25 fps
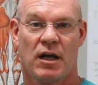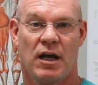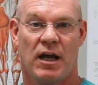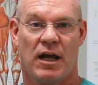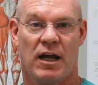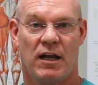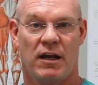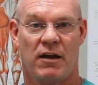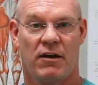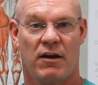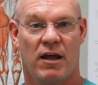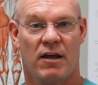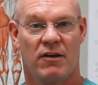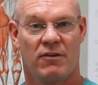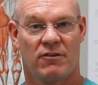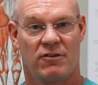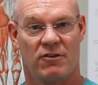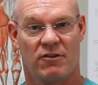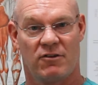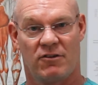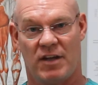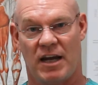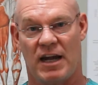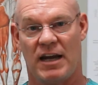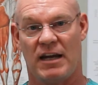and
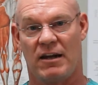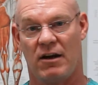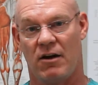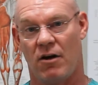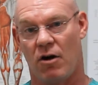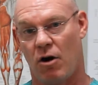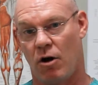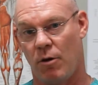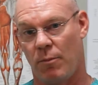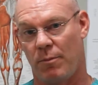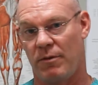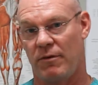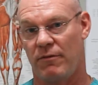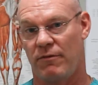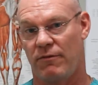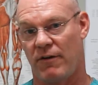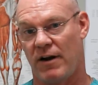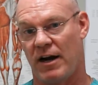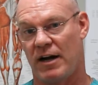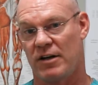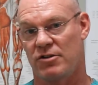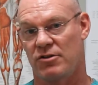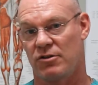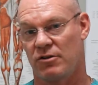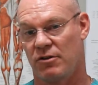sustained an open
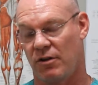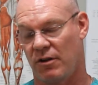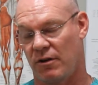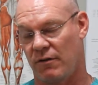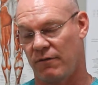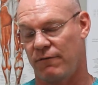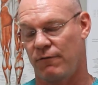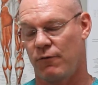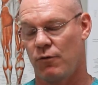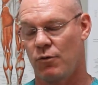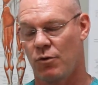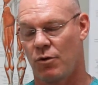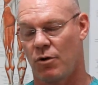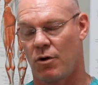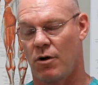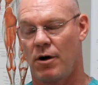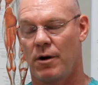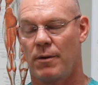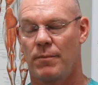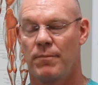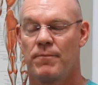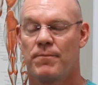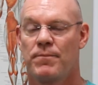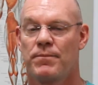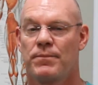fracture to their forearm.